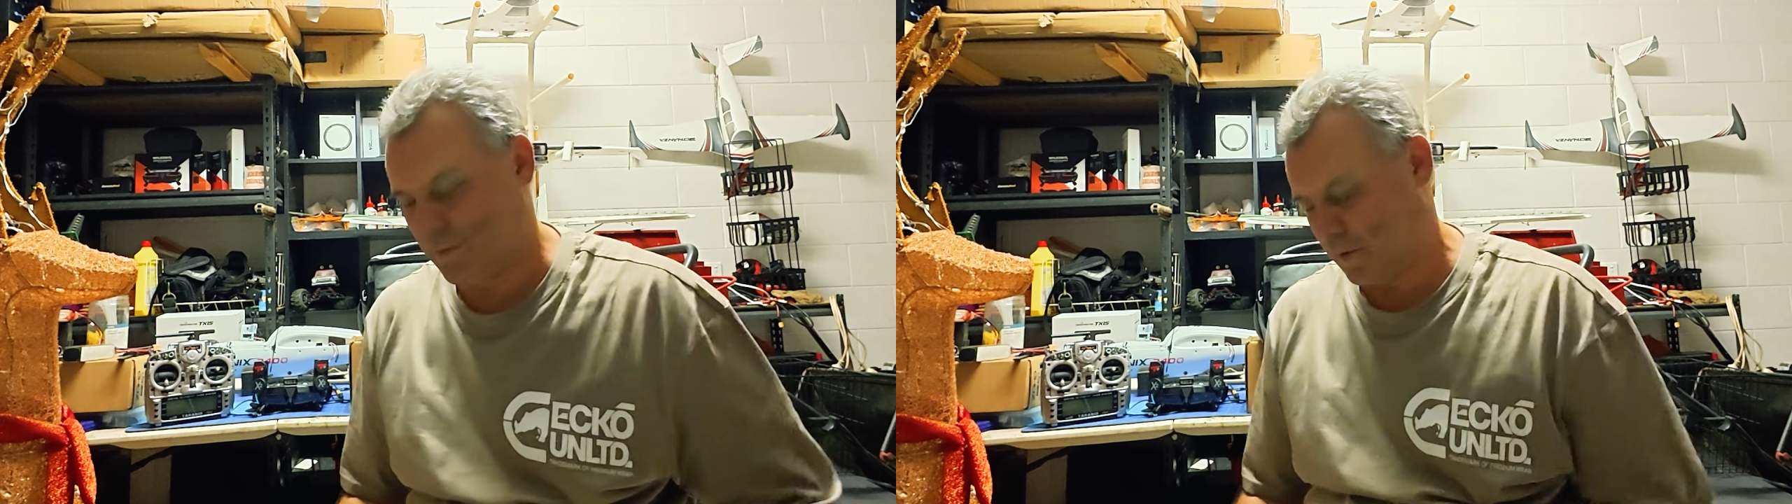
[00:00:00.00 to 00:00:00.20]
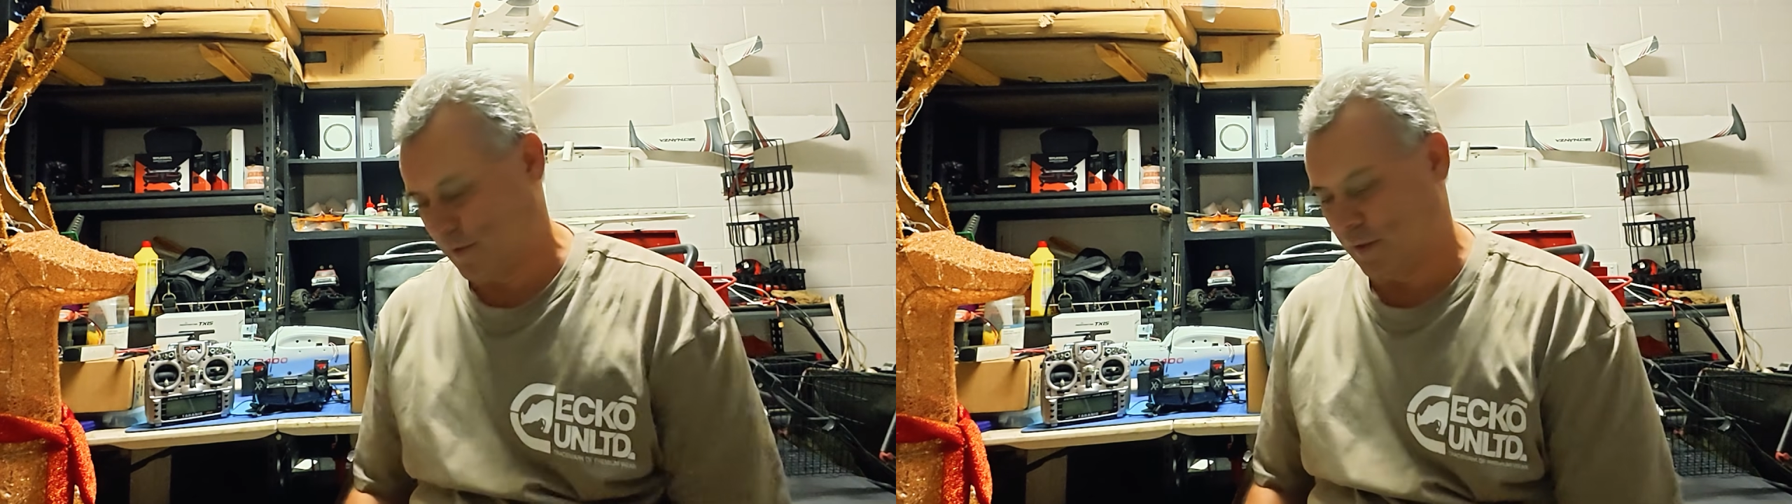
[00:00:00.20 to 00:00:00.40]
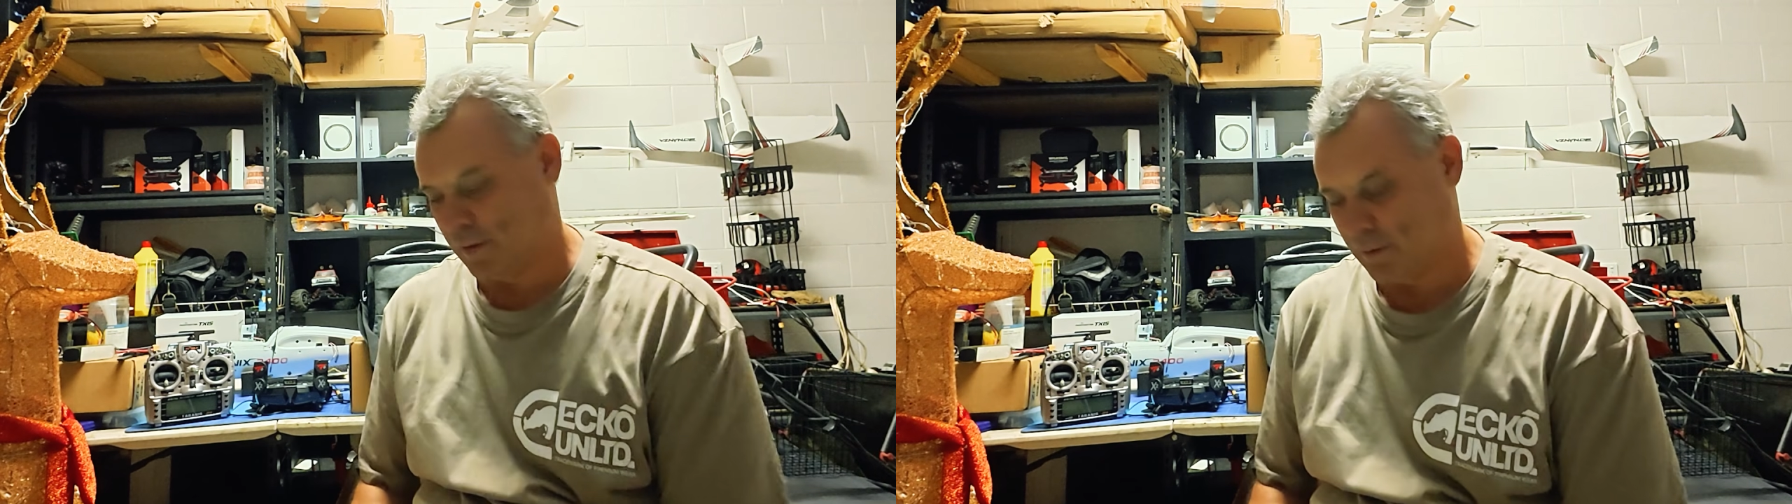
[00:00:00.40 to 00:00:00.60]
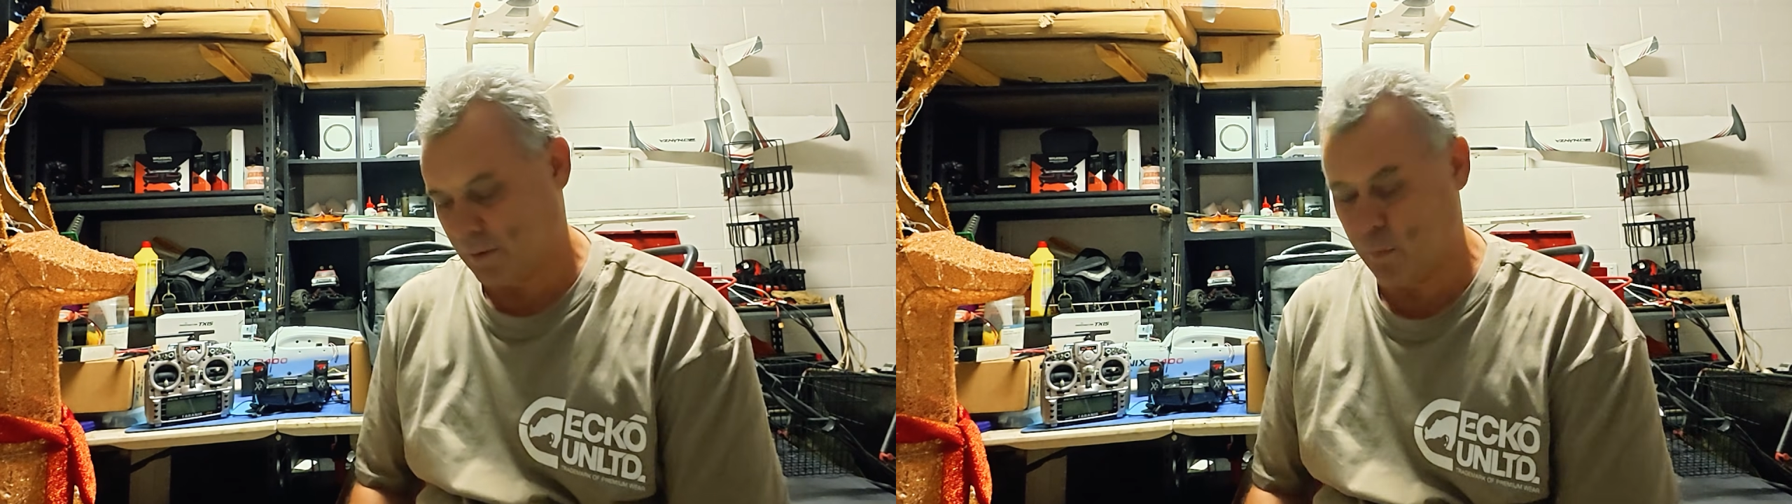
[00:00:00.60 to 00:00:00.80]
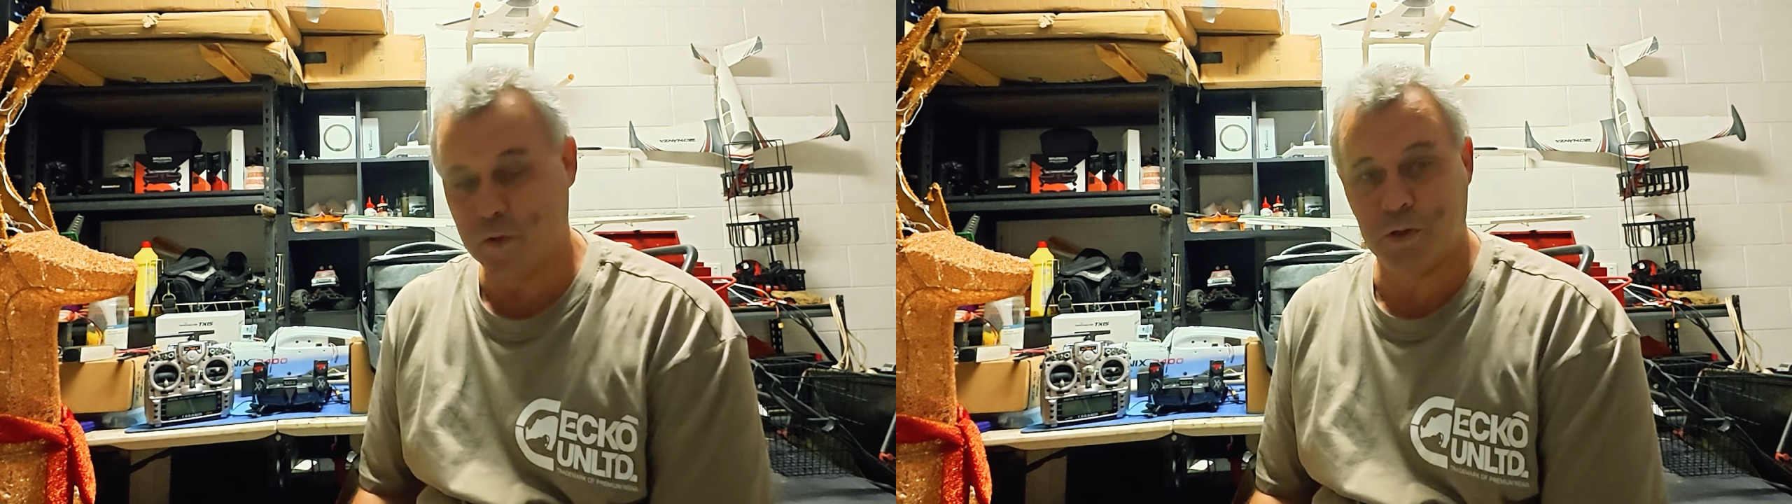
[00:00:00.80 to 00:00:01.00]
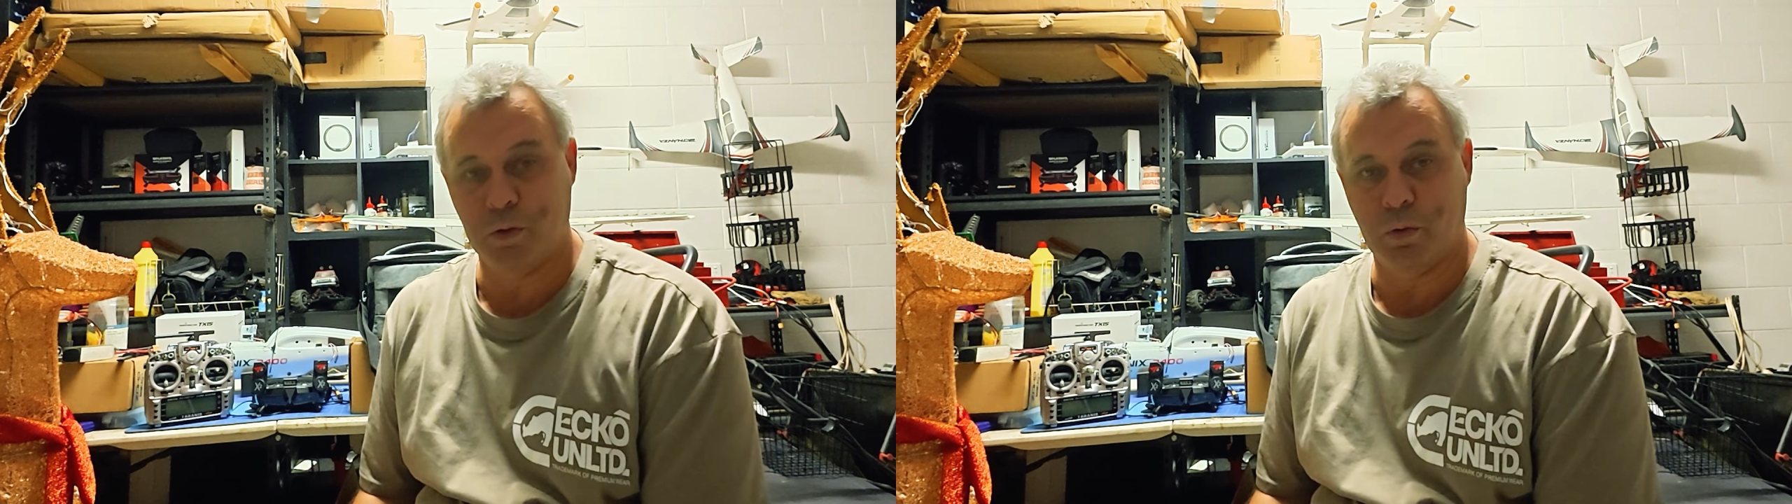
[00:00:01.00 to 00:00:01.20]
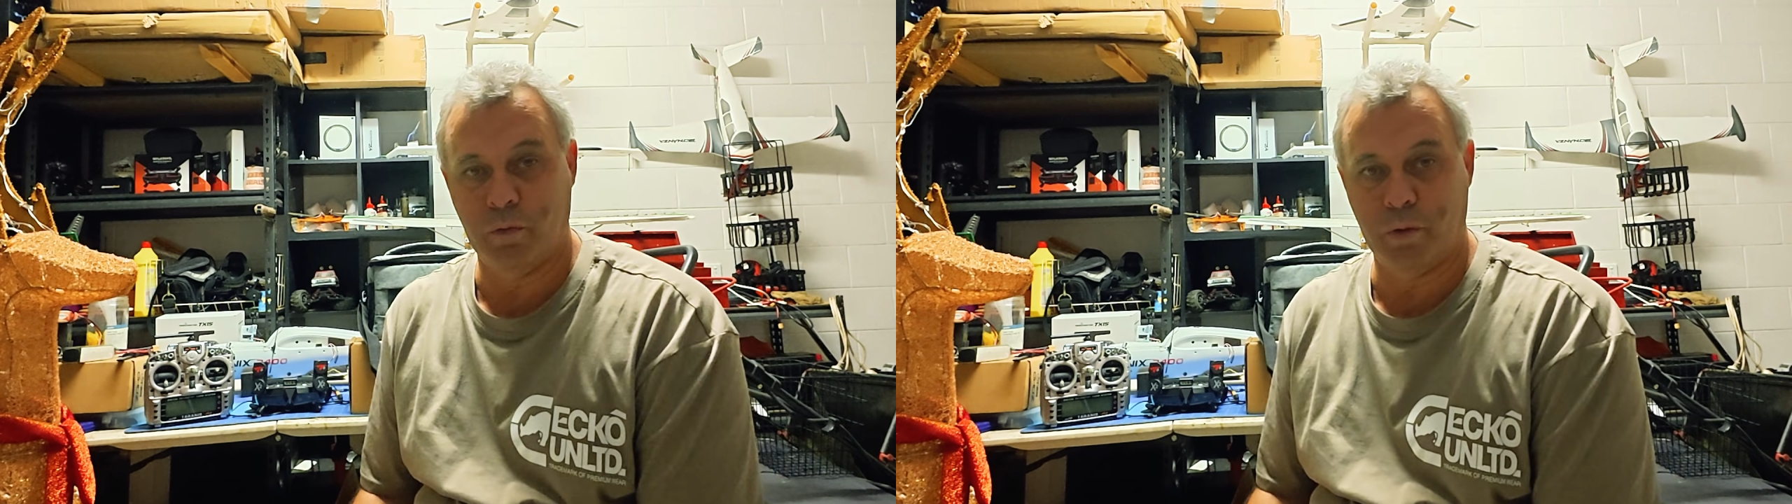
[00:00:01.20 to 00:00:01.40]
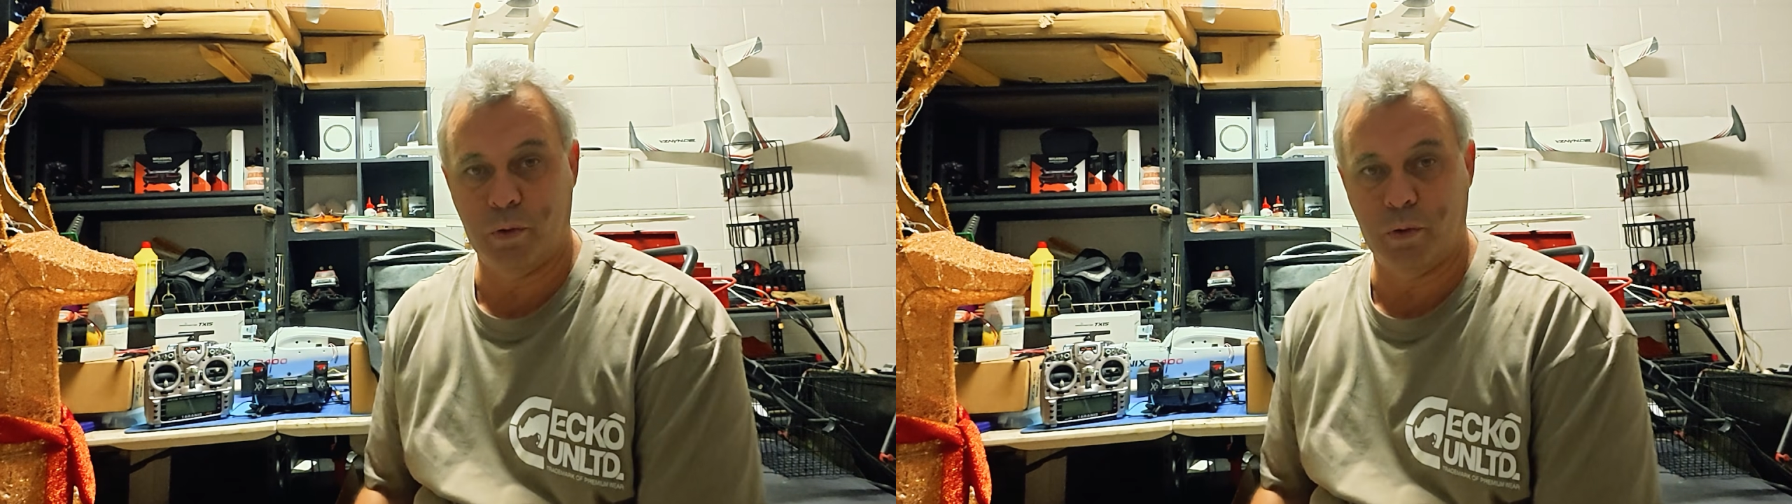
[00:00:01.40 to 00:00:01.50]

So wishing you all a very